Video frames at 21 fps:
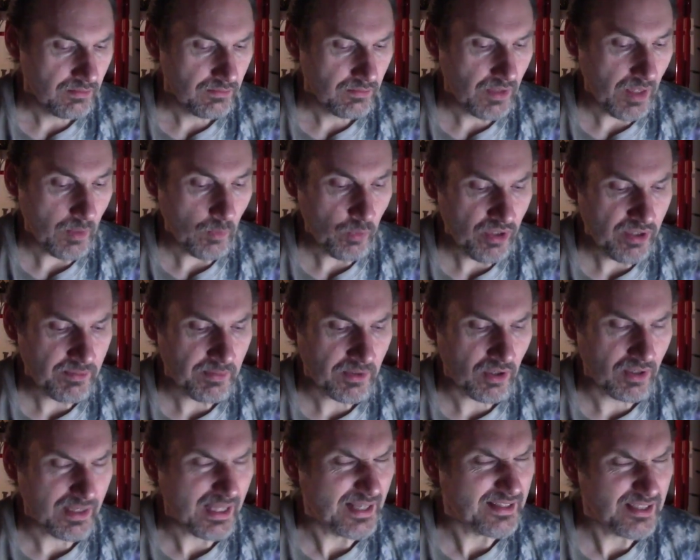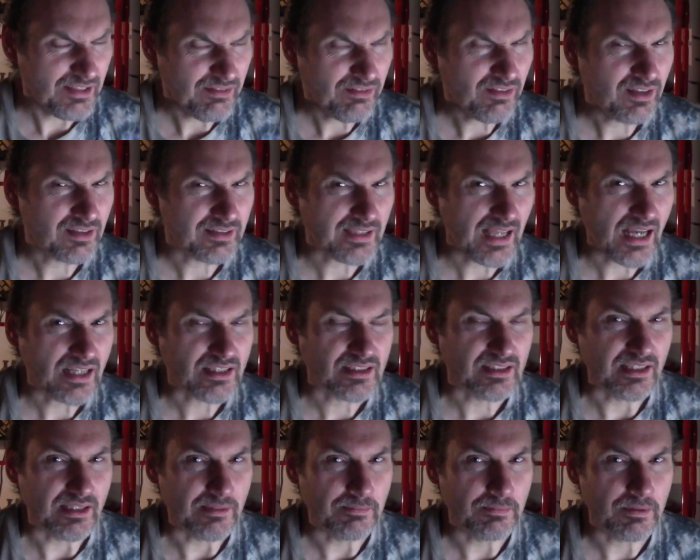It wouldn't have been all that difficult
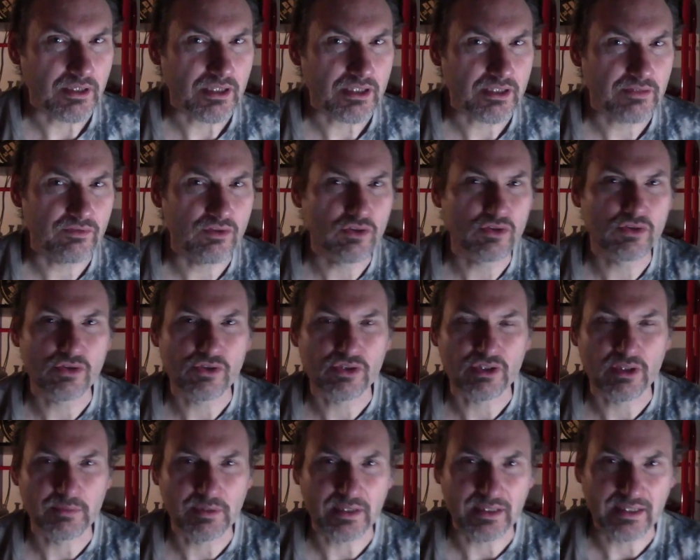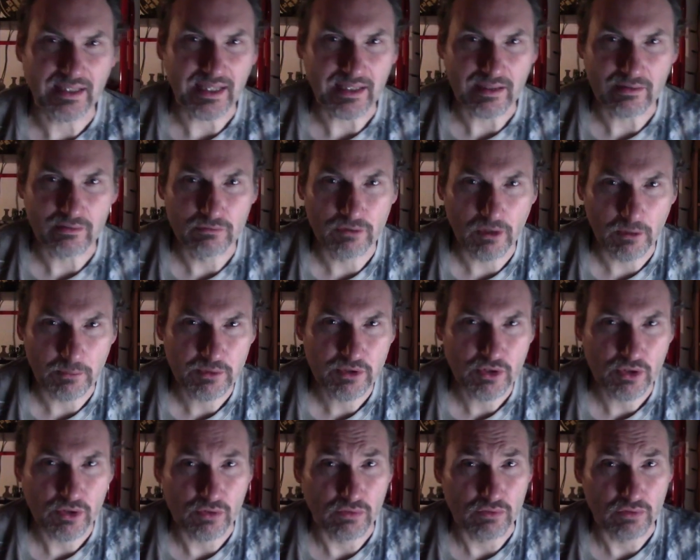actually, because if you do something like rub
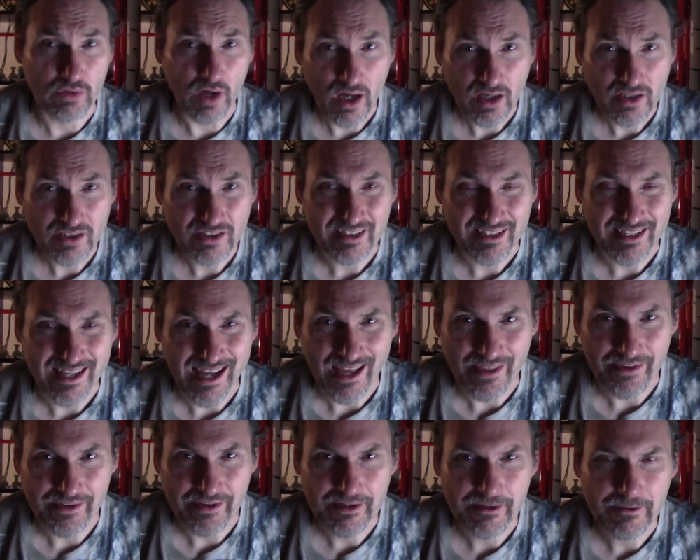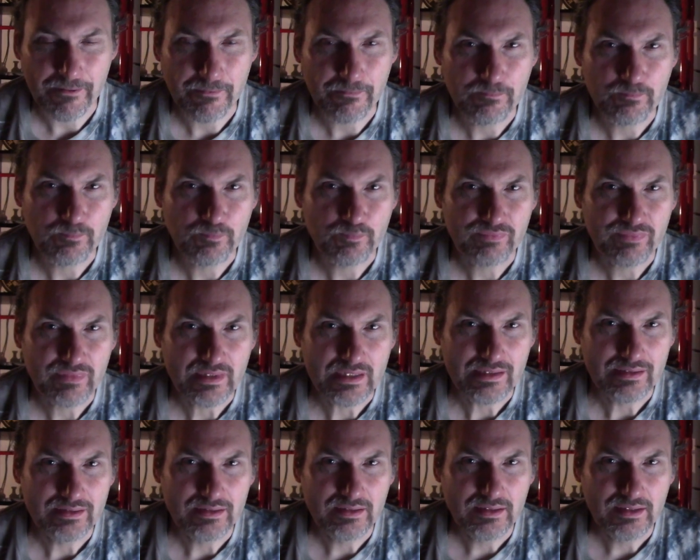2 rocks together,
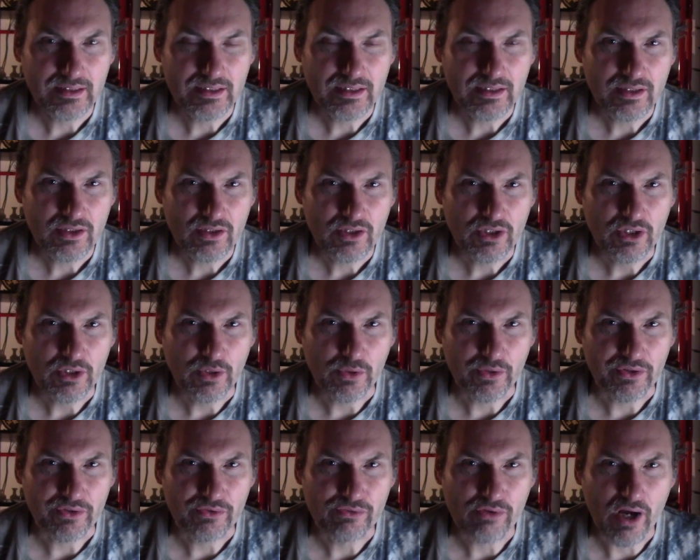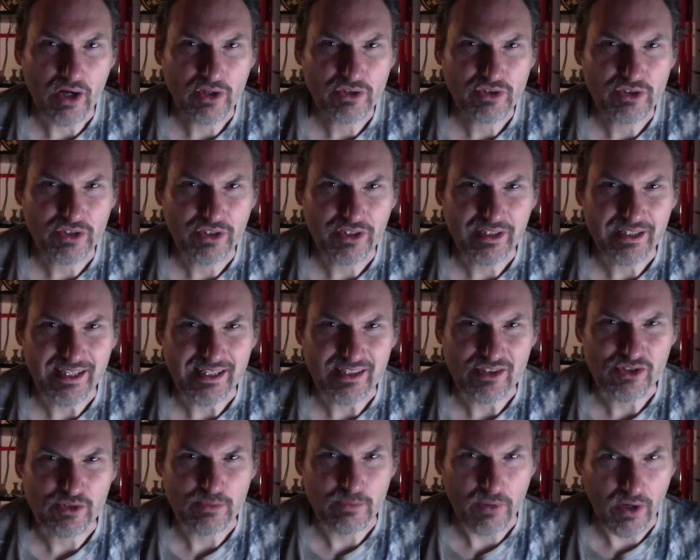you know, the rocks are going to get
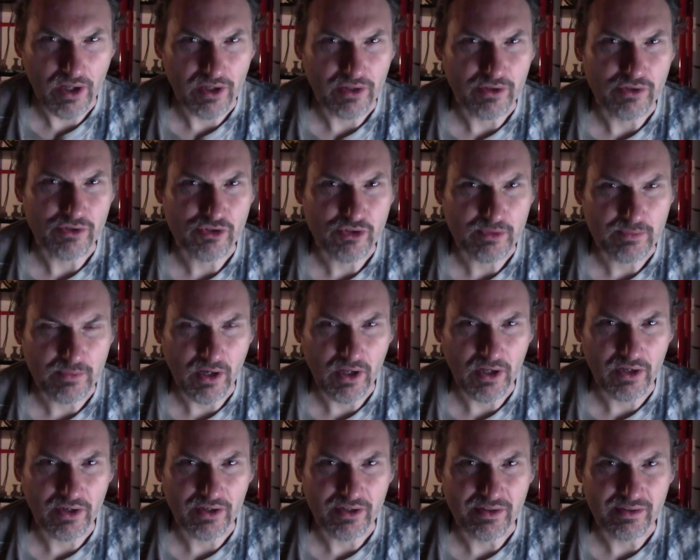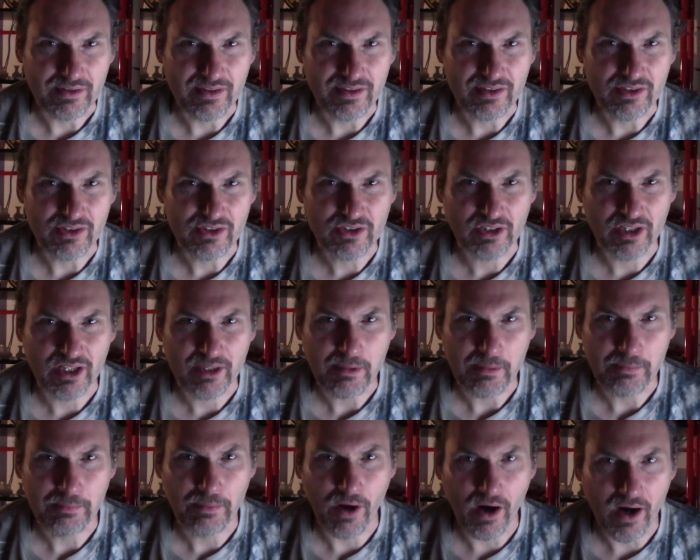smaller and smaller, and there's going to be
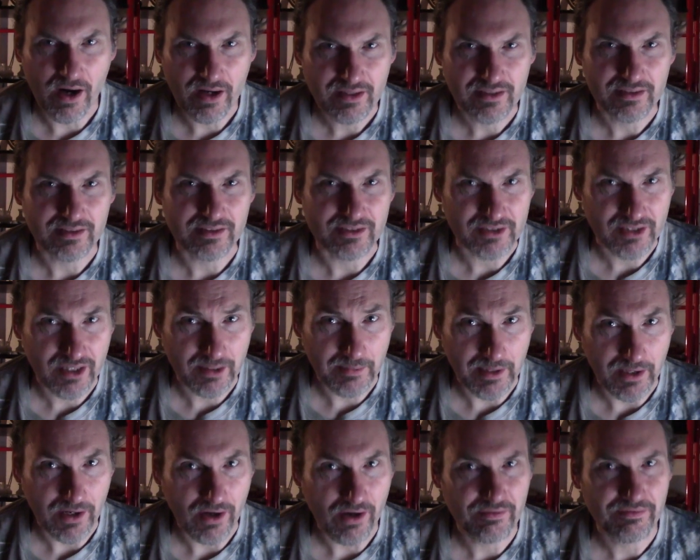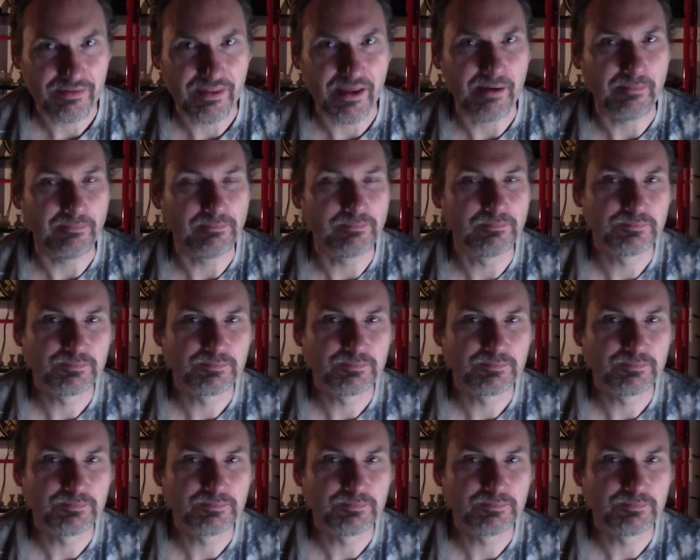particles coming off them.